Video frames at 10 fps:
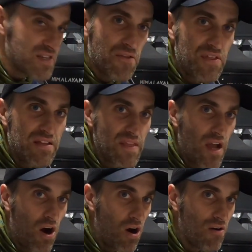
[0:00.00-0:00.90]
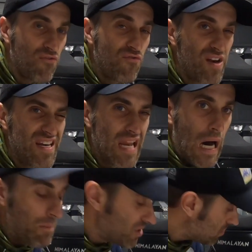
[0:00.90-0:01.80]
I think they are
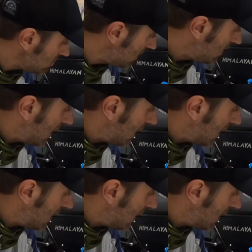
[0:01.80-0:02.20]
phenomenal.